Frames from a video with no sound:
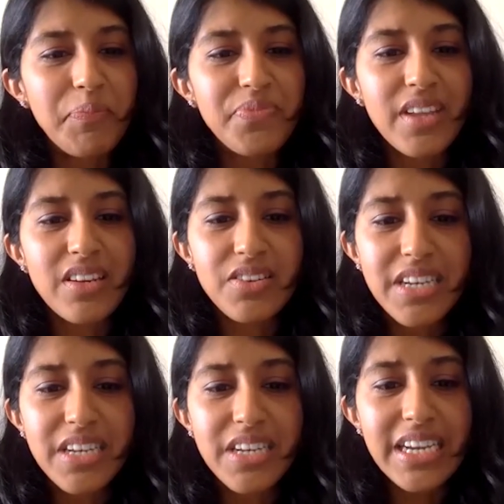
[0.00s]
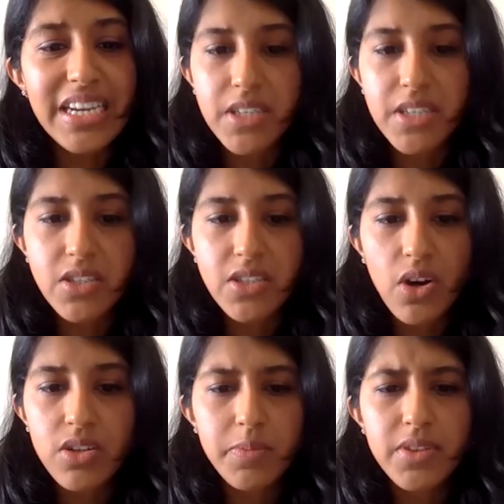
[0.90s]
reading, drafting
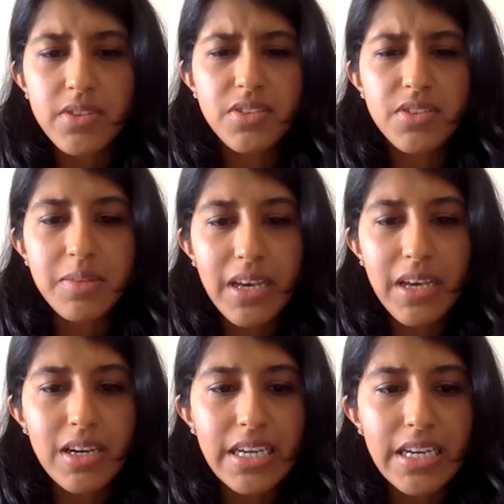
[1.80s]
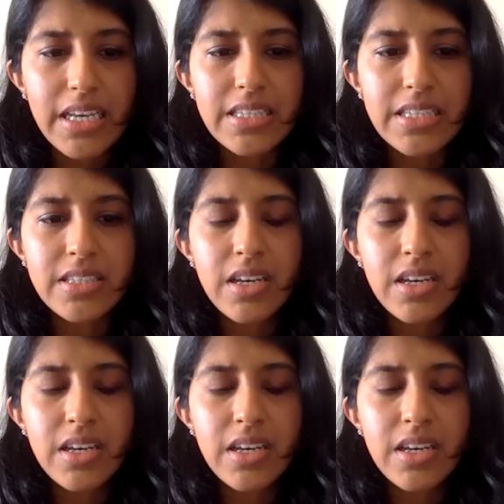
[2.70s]
documents during my early days,